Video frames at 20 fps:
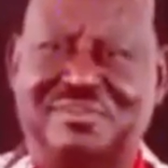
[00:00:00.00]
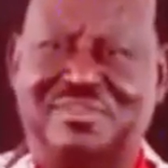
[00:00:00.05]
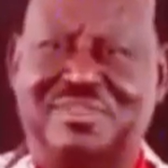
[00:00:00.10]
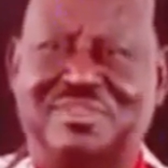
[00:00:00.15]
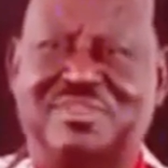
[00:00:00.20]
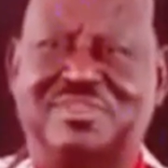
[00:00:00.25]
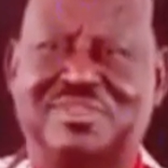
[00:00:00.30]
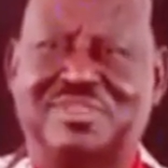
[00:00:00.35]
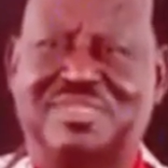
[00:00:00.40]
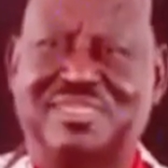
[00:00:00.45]

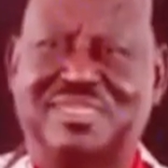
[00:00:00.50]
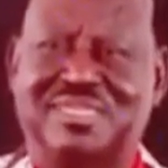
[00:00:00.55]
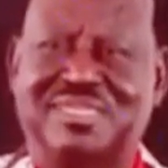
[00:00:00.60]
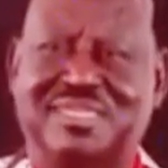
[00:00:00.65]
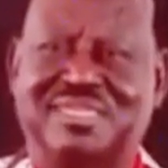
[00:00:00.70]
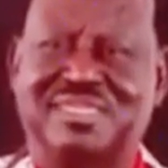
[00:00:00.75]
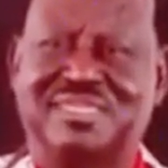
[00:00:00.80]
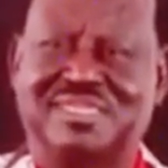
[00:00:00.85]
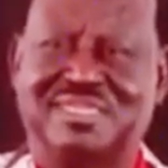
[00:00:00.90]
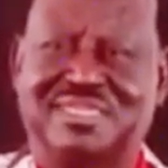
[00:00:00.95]
Talking again.
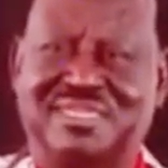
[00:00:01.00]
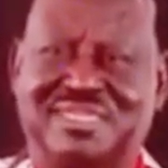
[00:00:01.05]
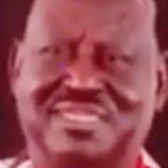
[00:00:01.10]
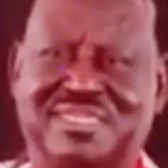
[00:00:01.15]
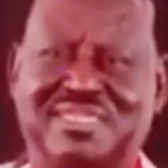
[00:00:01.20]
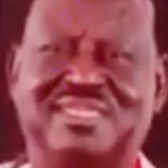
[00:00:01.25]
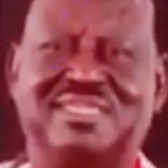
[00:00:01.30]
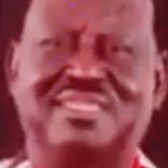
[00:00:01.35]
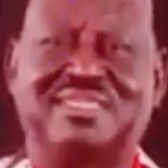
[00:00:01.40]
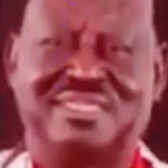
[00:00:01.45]

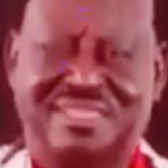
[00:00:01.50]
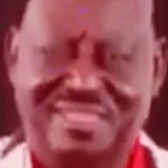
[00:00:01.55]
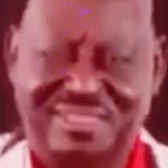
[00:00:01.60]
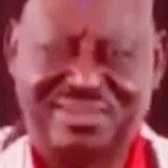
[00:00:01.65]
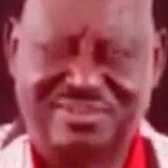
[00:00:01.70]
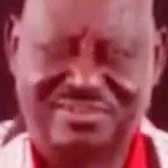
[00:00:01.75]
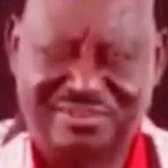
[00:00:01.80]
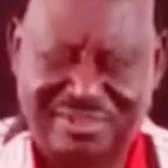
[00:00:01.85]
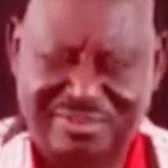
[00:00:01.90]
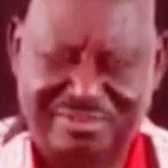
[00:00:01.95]
Thank you very
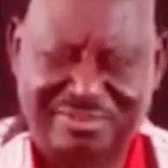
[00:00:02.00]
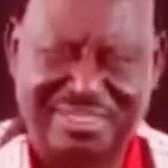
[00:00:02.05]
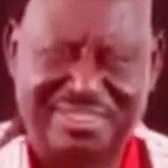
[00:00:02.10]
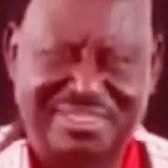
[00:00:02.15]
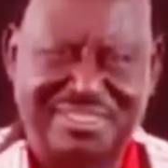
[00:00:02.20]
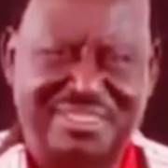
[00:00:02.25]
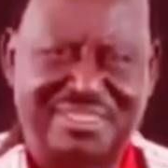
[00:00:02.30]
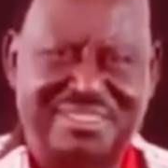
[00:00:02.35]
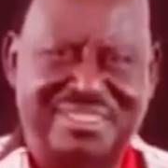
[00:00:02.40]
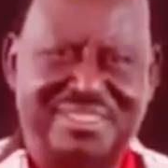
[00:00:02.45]
much.
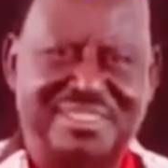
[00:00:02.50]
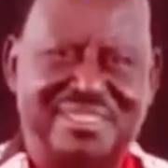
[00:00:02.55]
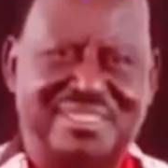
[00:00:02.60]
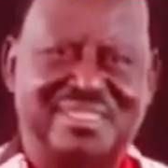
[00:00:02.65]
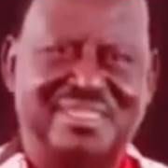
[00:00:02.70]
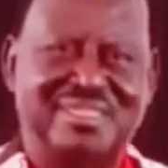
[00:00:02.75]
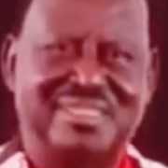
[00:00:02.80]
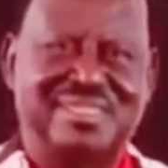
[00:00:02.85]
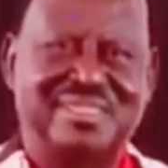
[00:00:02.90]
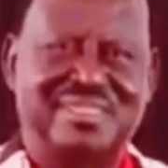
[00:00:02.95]

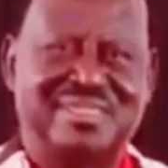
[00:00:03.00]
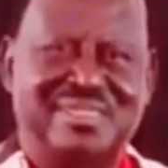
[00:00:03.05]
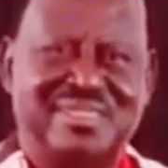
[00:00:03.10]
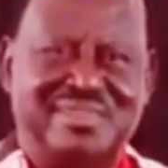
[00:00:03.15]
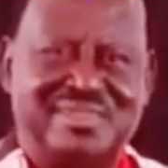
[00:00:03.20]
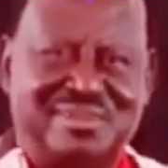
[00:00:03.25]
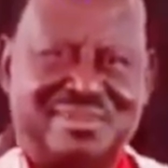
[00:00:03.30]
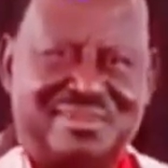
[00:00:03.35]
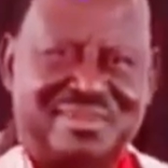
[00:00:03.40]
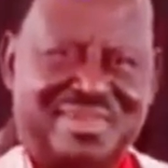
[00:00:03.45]

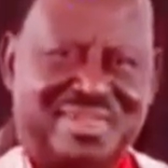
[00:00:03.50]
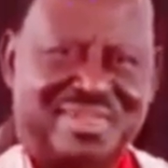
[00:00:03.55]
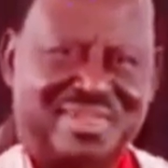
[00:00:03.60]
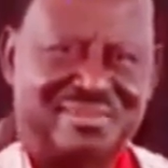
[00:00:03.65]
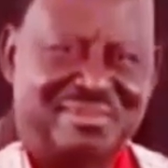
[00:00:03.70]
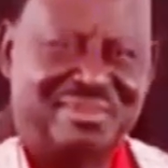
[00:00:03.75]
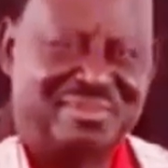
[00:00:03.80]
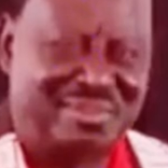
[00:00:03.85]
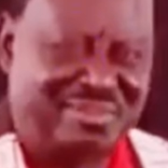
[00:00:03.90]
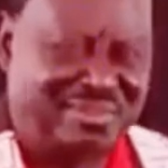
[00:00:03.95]
Thank you, my
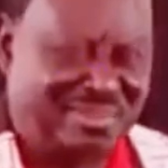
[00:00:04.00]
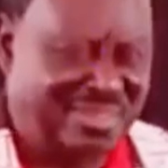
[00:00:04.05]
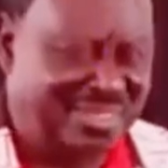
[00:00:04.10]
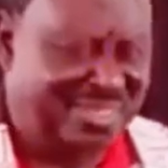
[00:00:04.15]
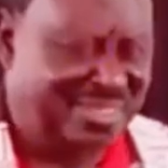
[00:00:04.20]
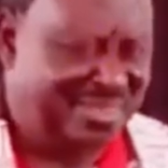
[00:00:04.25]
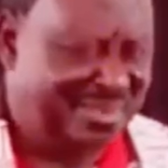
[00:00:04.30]
brother.